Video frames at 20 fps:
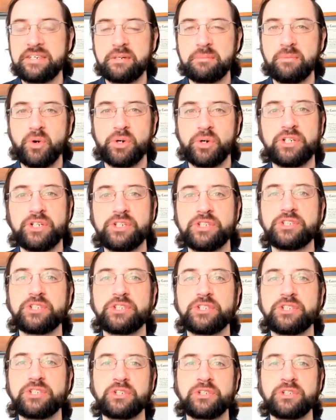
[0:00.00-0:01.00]
they're more
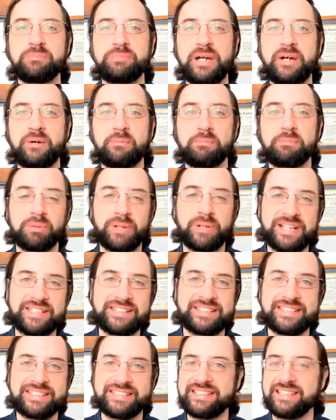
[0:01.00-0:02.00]
concerned about
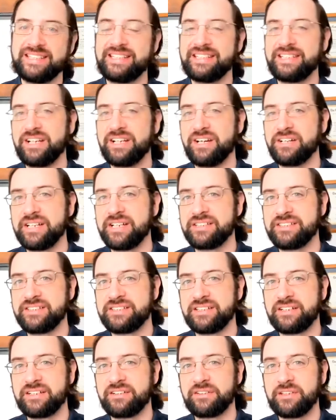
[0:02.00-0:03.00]
prices than they are
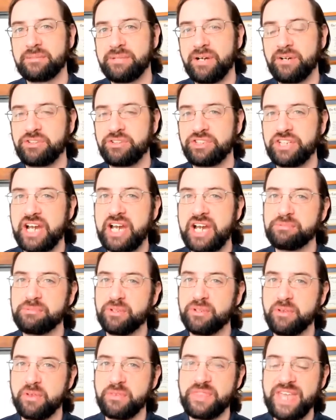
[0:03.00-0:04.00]
necessarily about
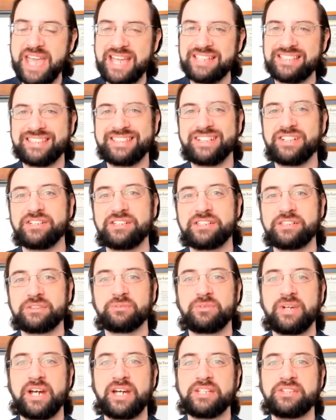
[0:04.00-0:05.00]
jobs, although that's starting
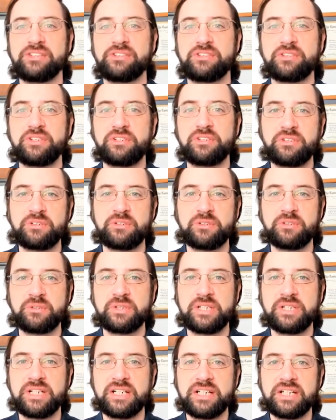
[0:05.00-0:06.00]
to rise
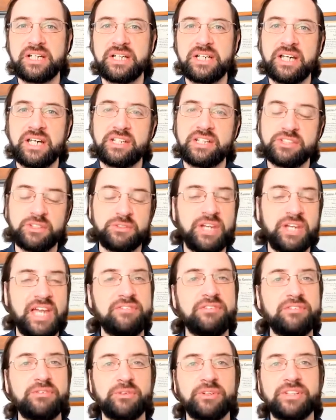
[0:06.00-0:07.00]
too. And so you
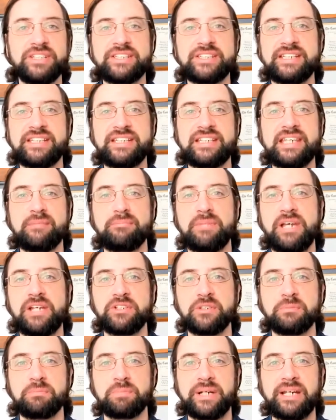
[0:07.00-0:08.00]
haven't really seen that
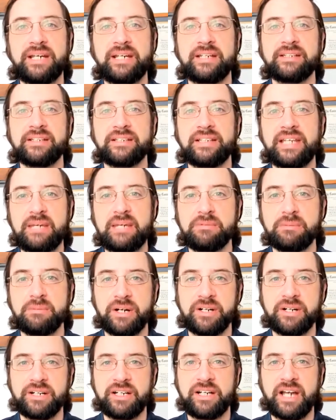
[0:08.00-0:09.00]
major break in the labor
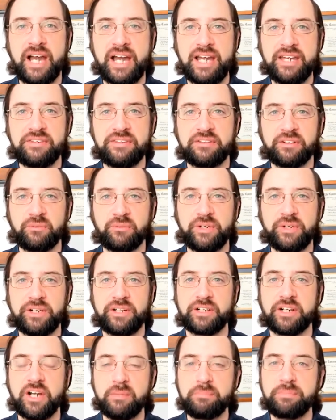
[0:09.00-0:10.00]
market either,
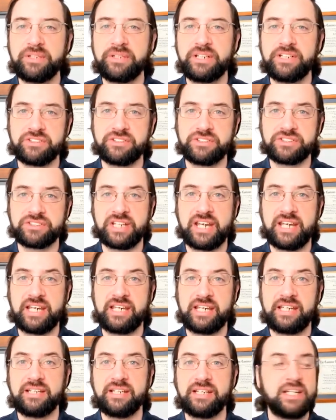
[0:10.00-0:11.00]
where companies are
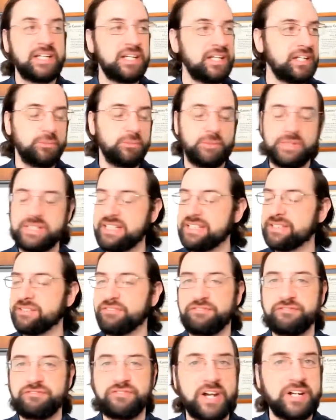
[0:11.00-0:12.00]
saying we need
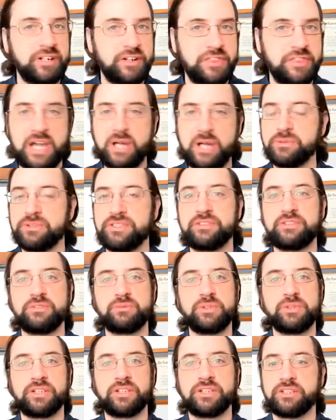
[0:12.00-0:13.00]
to fire thousands
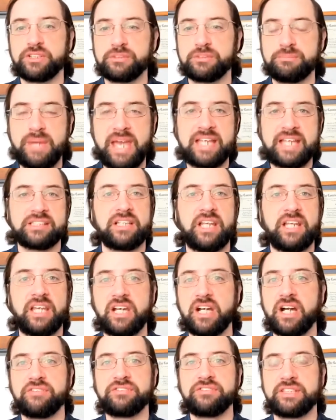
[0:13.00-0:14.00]
of workers, mass
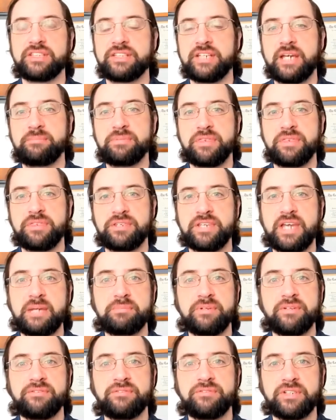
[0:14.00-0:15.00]
layoffs, the
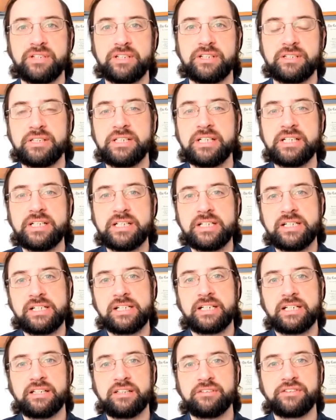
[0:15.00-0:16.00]
type
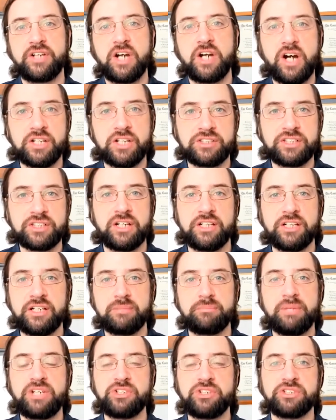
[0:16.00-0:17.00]
of cost
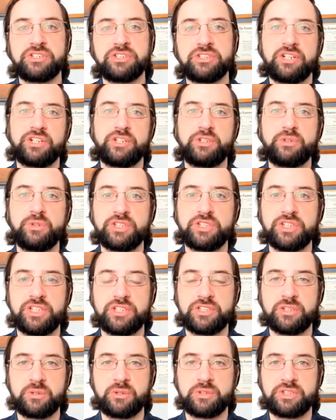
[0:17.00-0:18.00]
cutting measures that are
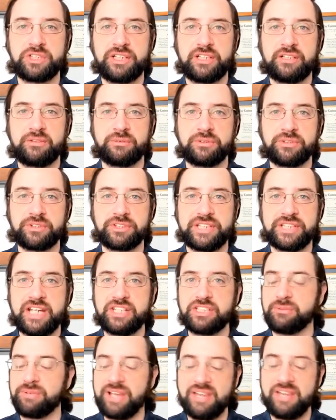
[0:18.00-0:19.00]
usually associated with
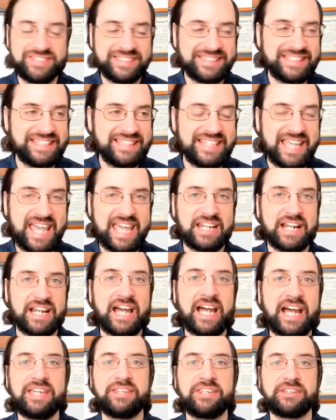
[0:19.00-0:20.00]
recession. We haven't seen that
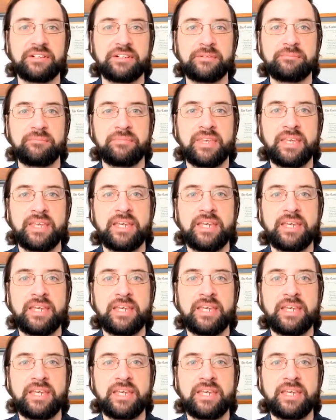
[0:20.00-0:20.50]
either.